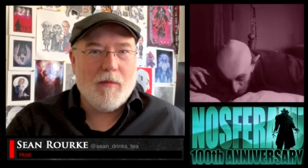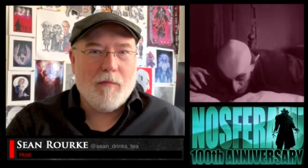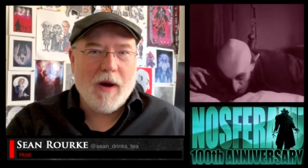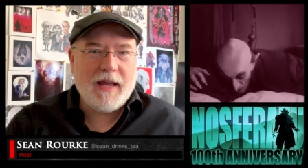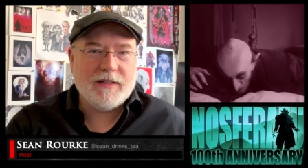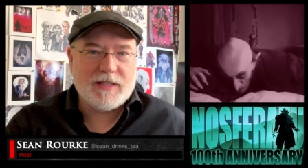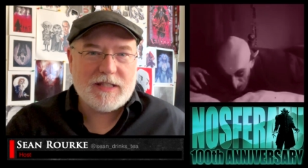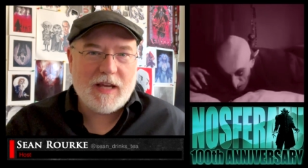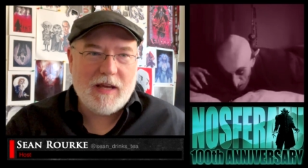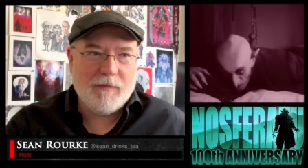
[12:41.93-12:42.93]
might
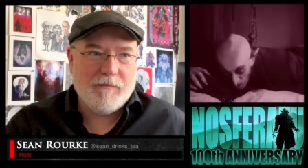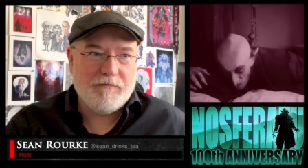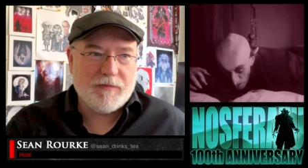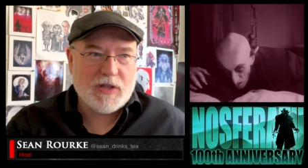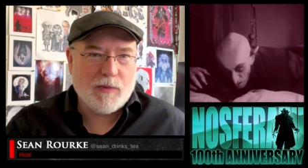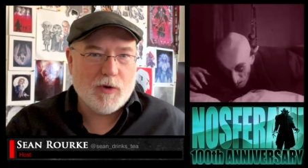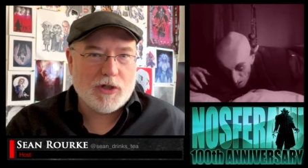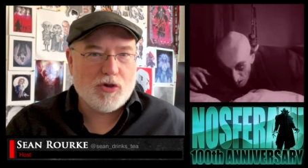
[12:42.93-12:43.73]
seem somewhat